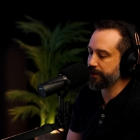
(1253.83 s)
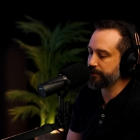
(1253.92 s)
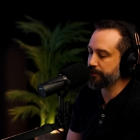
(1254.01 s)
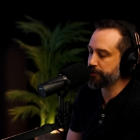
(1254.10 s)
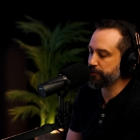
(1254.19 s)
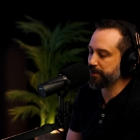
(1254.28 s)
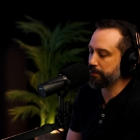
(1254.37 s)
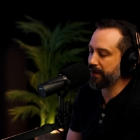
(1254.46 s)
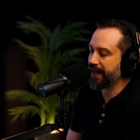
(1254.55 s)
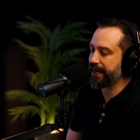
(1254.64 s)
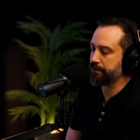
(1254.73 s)
a YouTuber
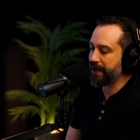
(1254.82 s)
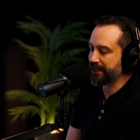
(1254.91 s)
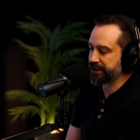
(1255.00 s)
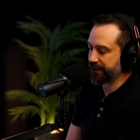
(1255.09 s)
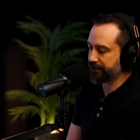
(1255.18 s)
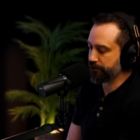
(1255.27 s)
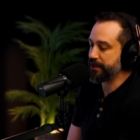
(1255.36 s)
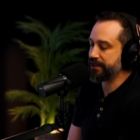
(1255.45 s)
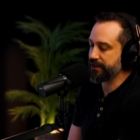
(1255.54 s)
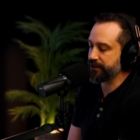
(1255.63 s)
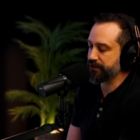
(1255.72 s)
Black Magic three
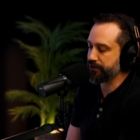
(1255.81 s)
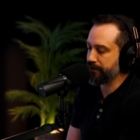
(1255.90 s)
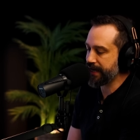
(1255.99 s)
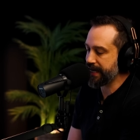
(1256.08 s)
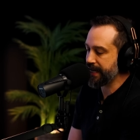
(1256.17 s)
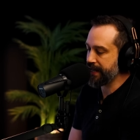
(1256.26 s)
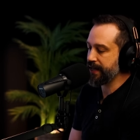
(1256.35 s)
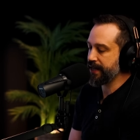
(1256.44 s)
six three